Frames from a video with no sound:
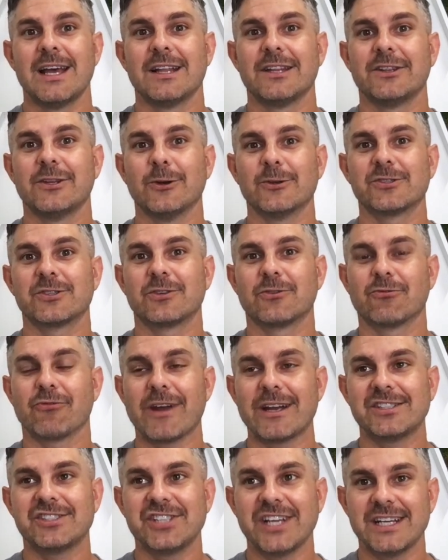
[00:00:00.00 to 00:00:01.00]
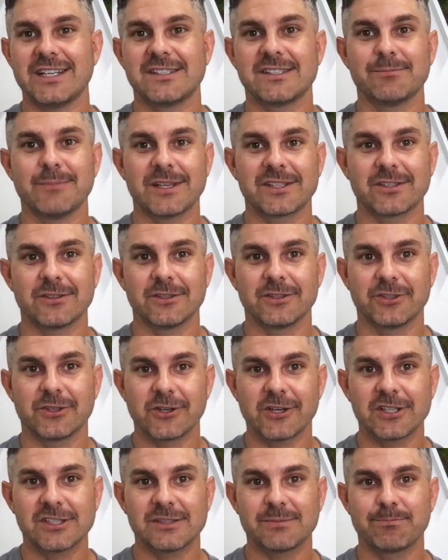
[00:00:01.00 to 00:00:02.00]
those great changes in muscular
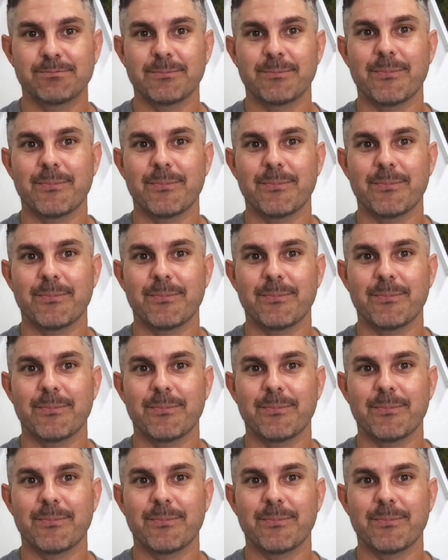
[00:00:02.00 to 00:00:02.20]
endurance